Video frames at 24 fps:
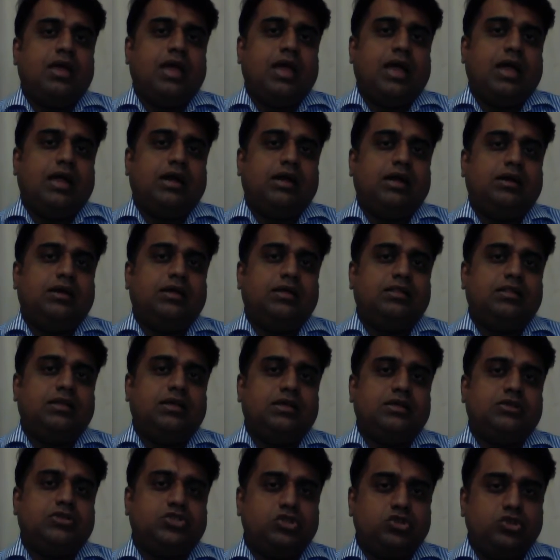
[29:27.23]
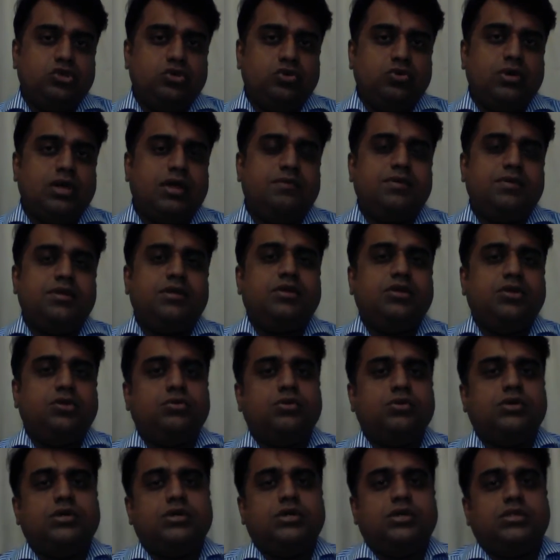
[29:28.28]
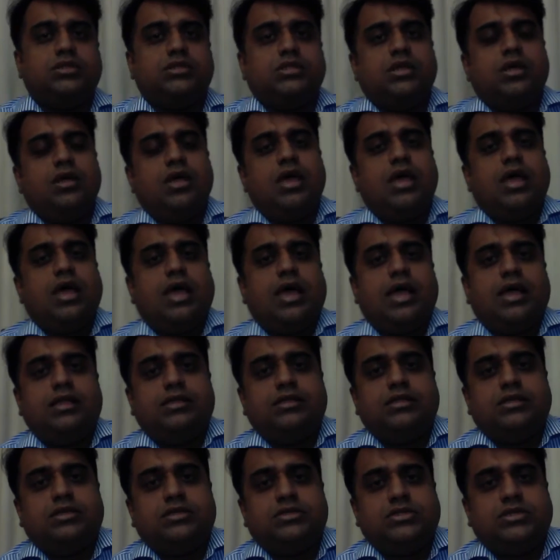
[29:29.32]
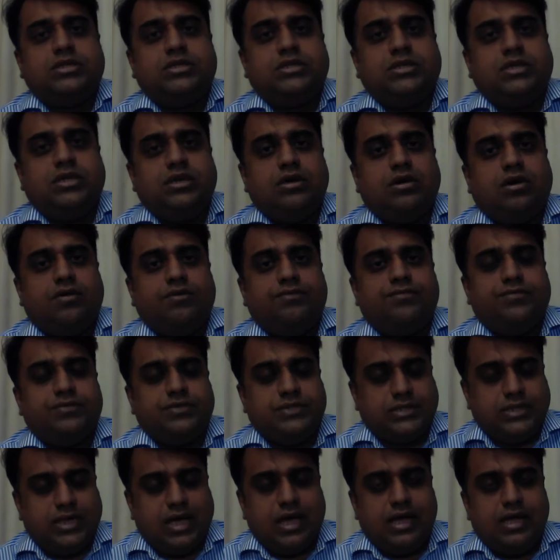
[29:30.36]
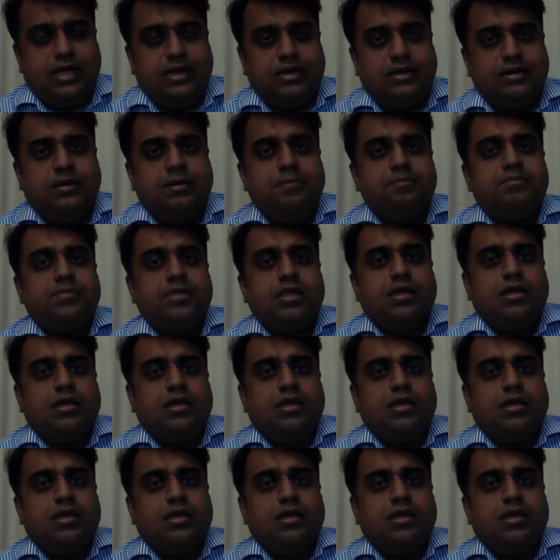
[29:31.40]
And there's new heaven, new earth, and the city of Zion,